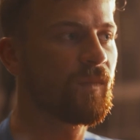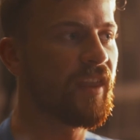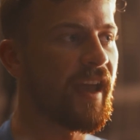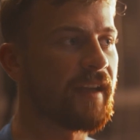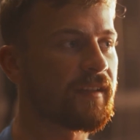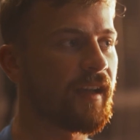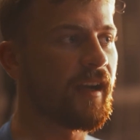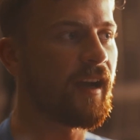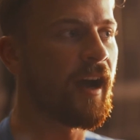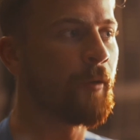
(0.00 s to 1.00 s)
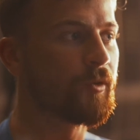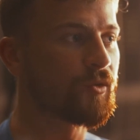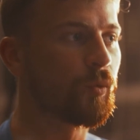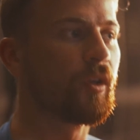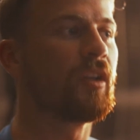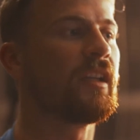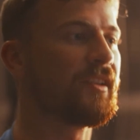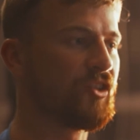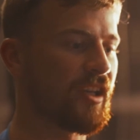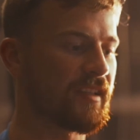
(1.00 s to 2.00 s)
that I was really
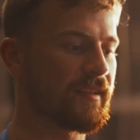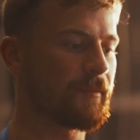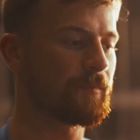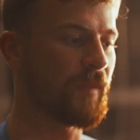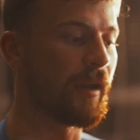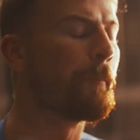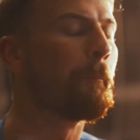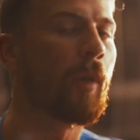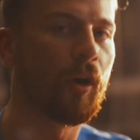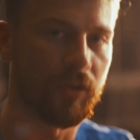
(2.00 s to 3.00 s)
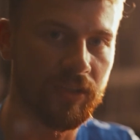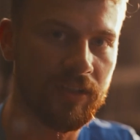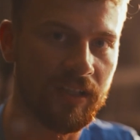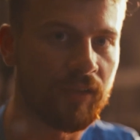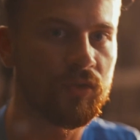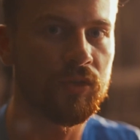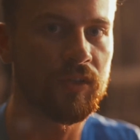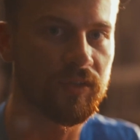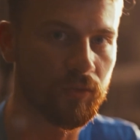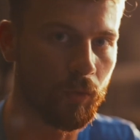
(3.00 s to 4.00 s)
just immersed into
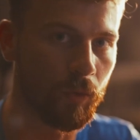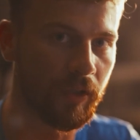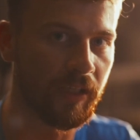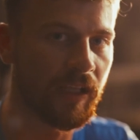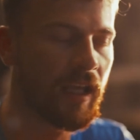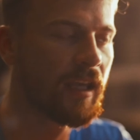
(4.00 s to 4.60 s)
the story